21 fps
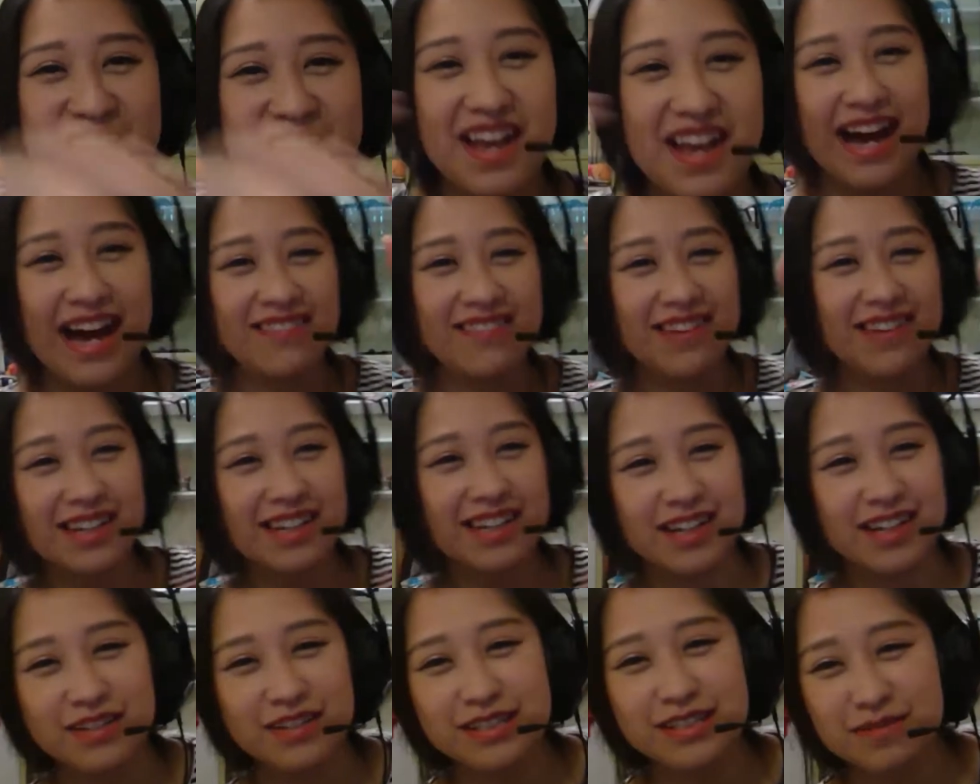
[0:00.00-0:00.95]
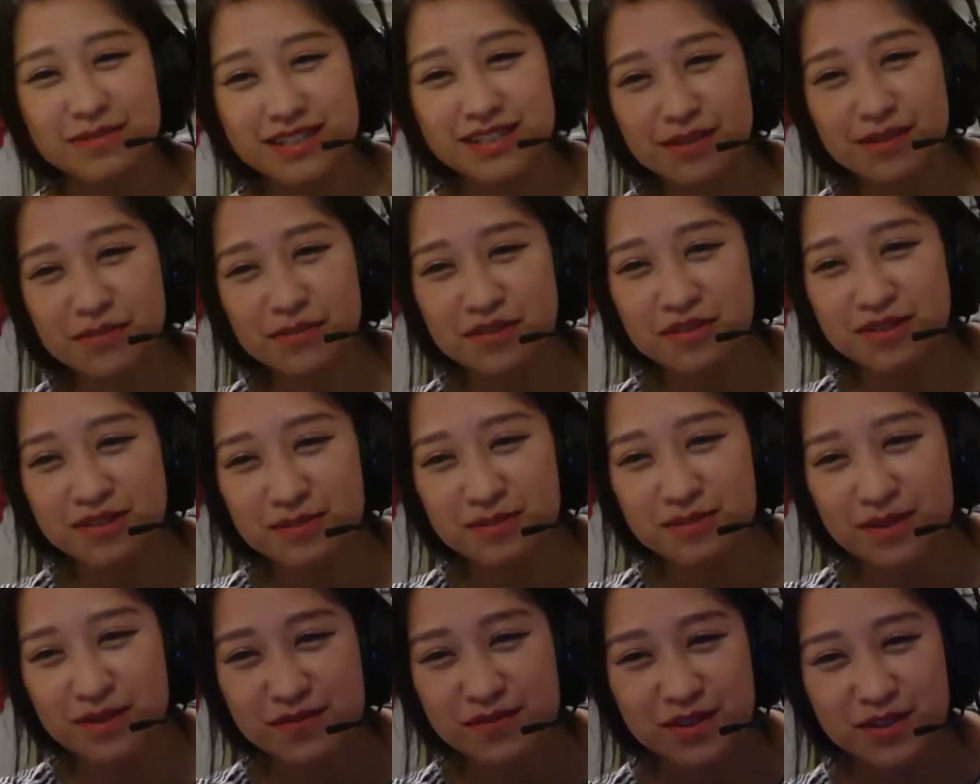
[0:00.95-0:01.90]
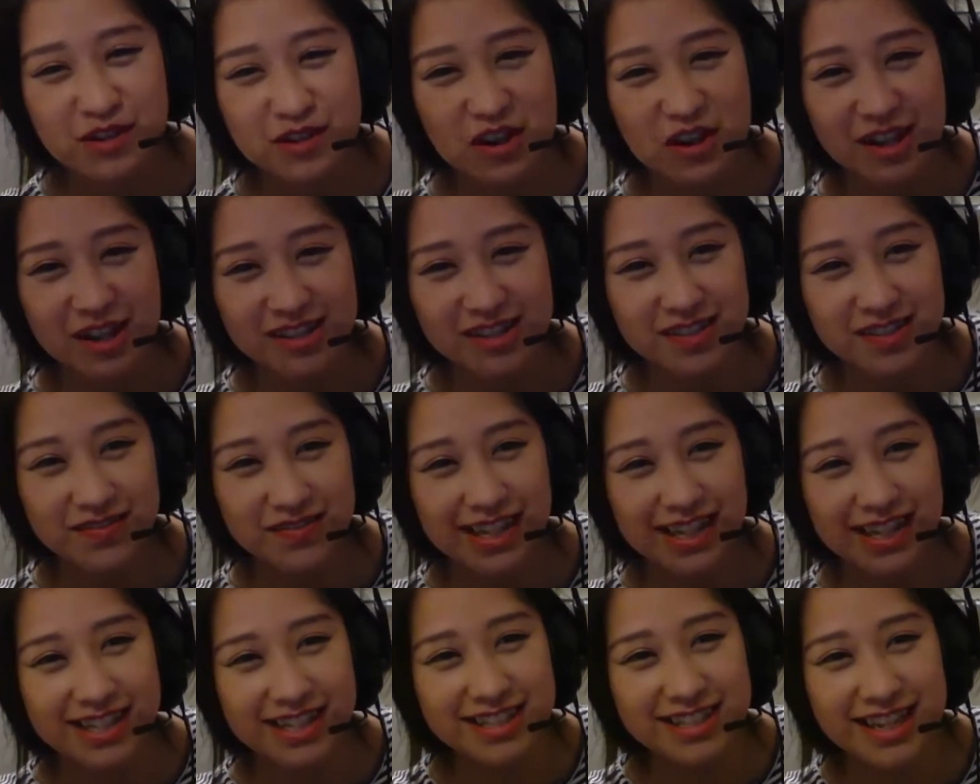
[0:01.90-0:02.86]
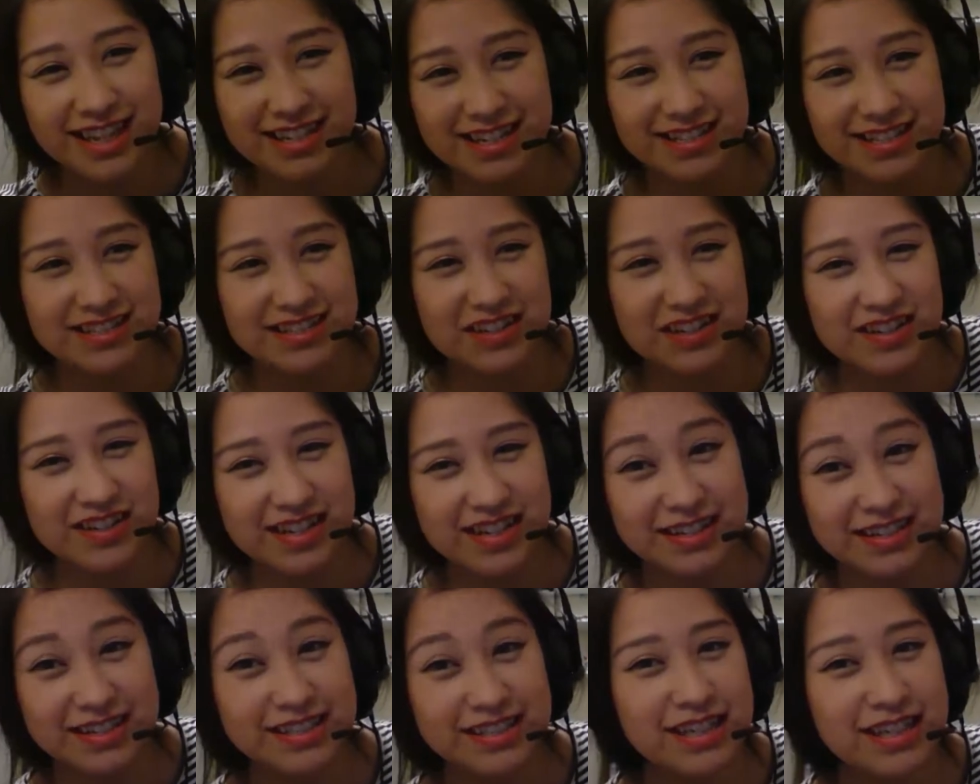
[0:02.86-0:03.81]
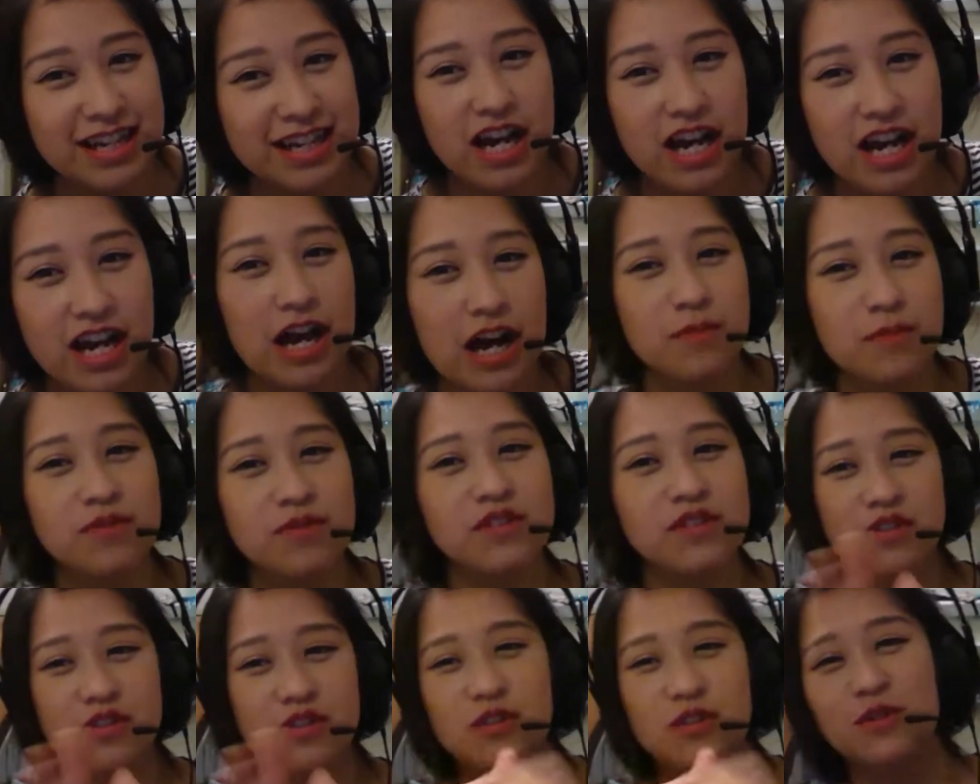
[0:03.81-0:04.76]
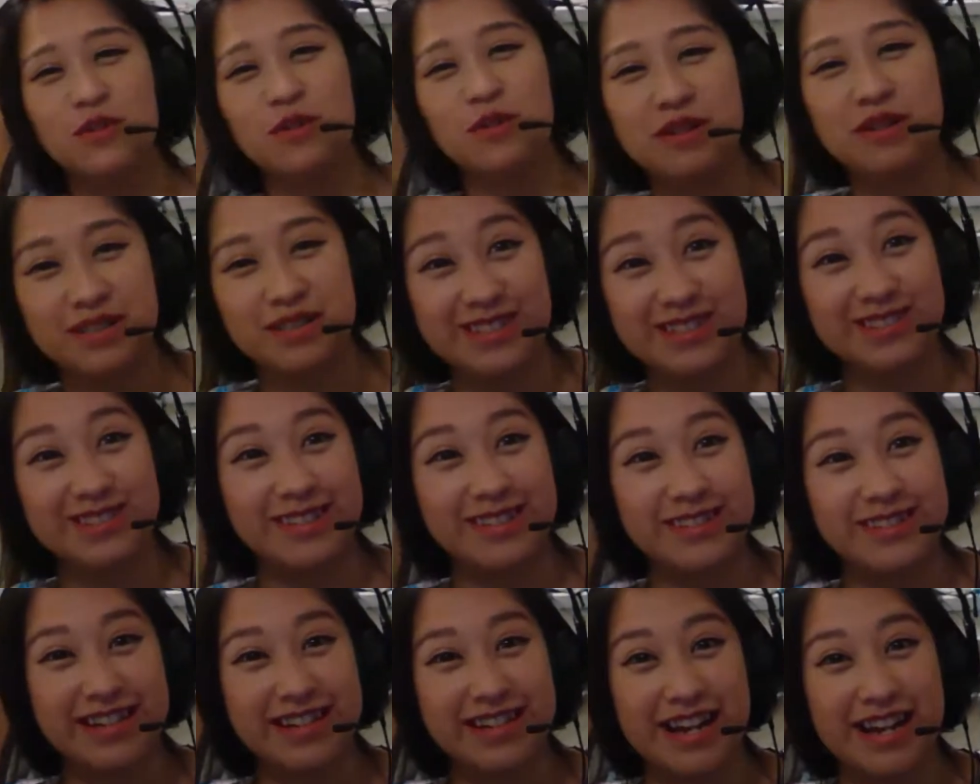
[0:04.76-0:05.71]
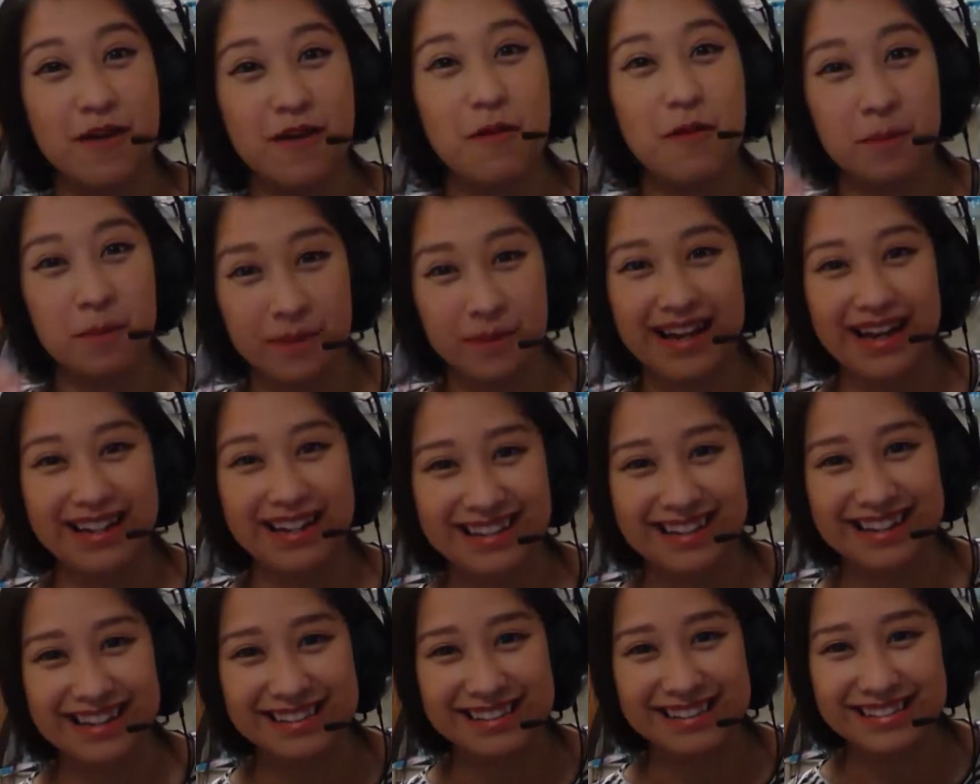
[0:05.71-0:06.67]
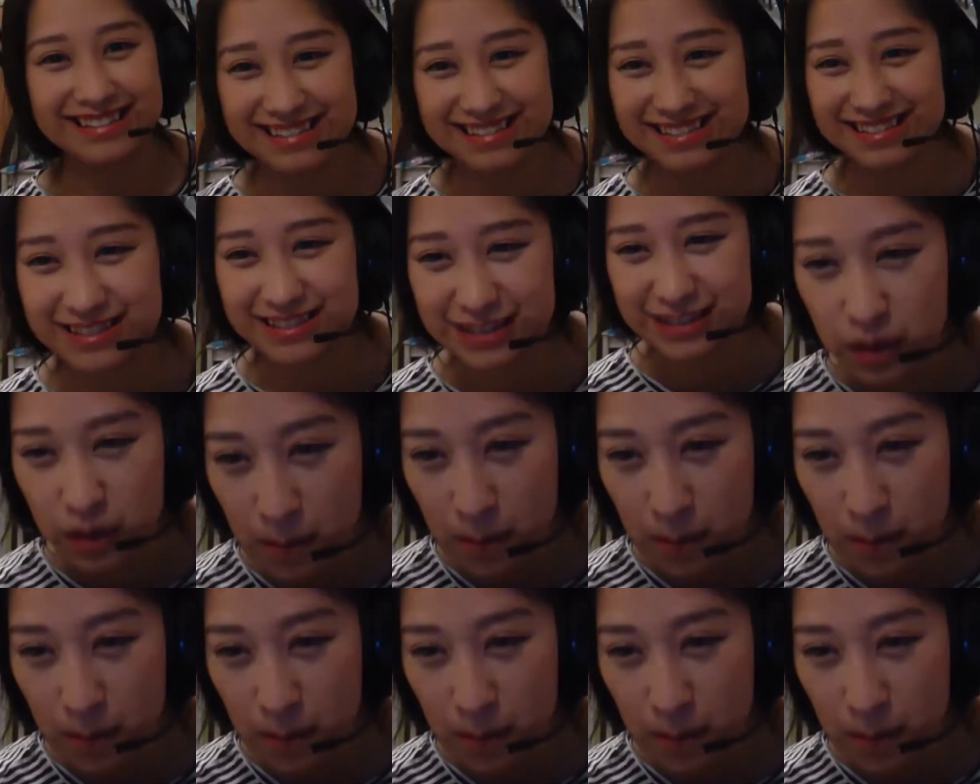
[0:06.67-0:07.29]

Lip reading: I like how this was supposed to be for college advice and it's turning into I'm just gonna go on to Switch now. Bye guys.